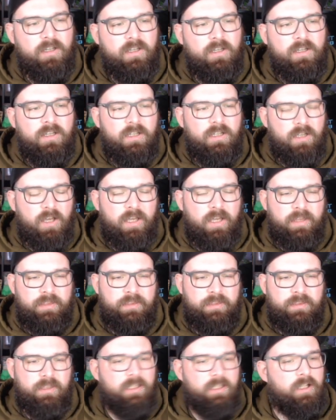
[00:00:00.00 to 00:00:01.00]
Like,
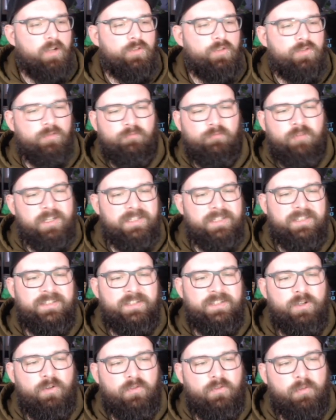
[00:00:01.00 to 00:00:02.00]
it goes from red to
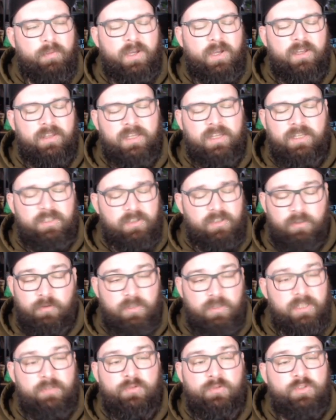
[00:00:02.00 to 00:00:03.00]
silver, but
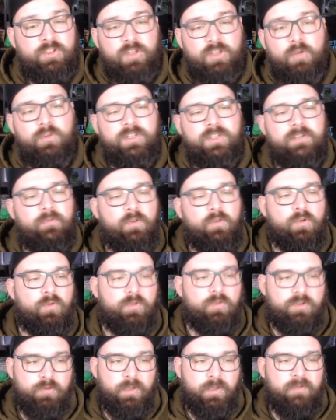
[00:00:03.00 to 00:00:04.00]
it's so difficult
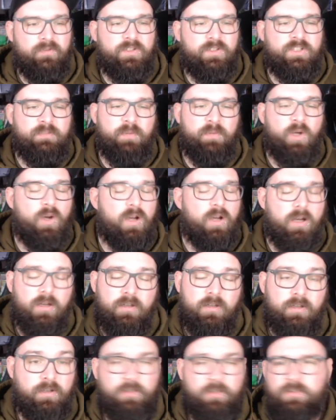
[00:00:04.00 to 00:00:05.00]
to even spot.
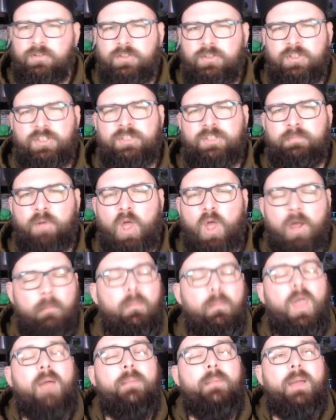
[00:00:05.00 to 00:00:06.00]
Blah,
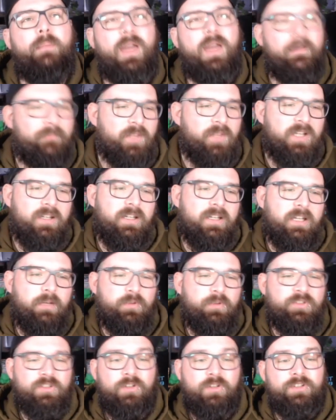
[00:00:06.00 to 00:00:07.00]
blah, blah. It
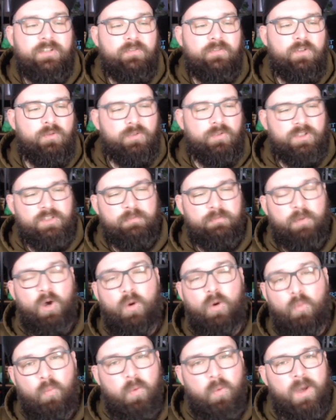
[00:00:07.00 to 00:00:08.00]
was so difficult to
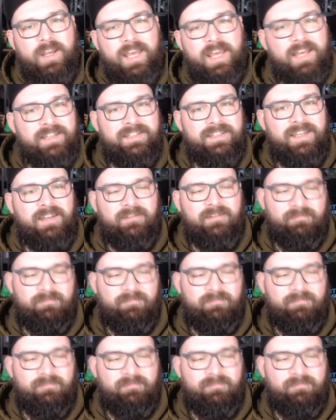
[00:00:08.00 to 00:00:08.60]
spot. 1 out of 10.